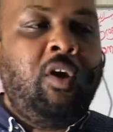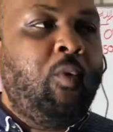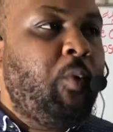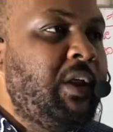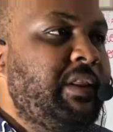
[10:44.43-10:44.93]

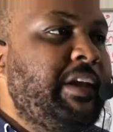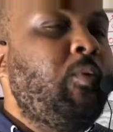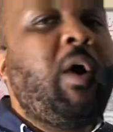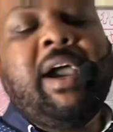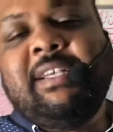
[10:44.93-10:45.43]
Well, then
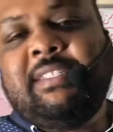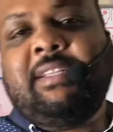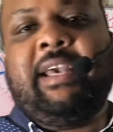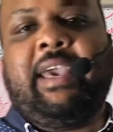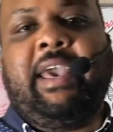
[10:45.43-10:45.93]
why is it
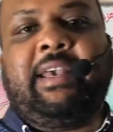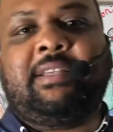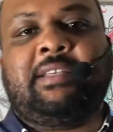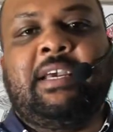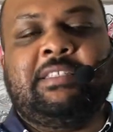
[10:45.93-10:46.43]
the
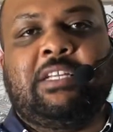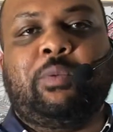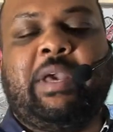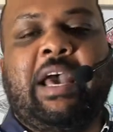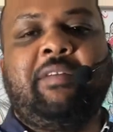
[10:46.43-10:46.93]
case that
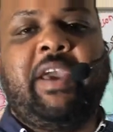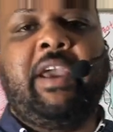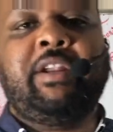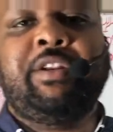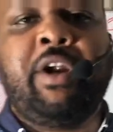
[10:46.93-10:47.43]
we have
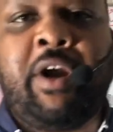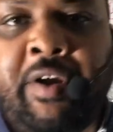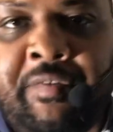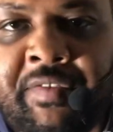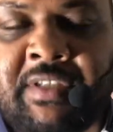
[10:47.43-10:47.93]
a
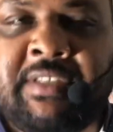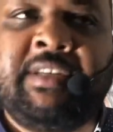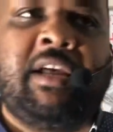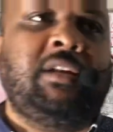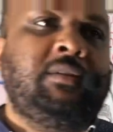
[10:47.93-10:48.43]
nerve
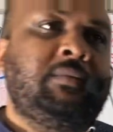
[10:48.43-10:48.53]
cell